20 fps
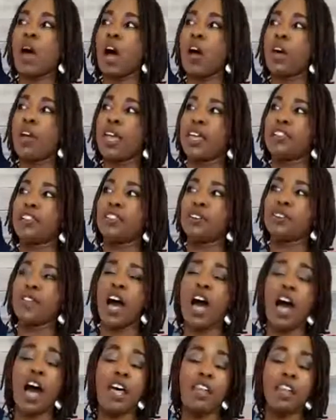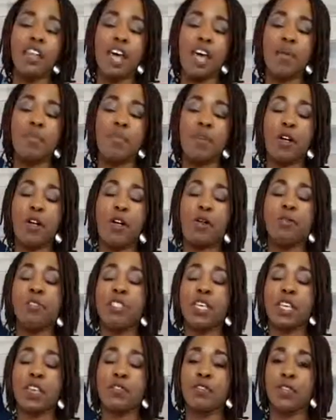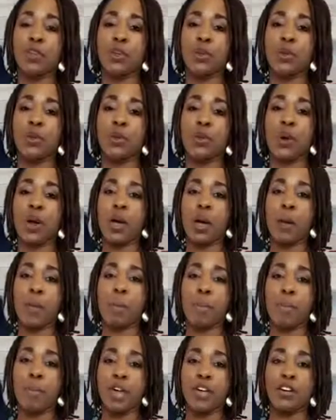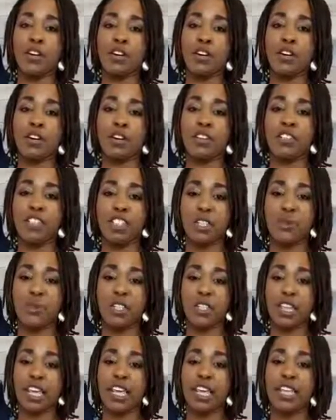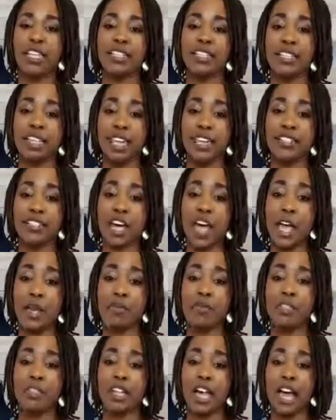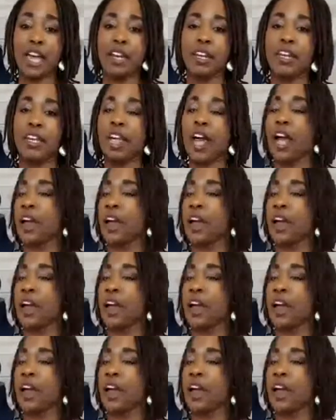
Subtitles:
Okay, so the OTT light bulbs give you better simulated daytime lighting.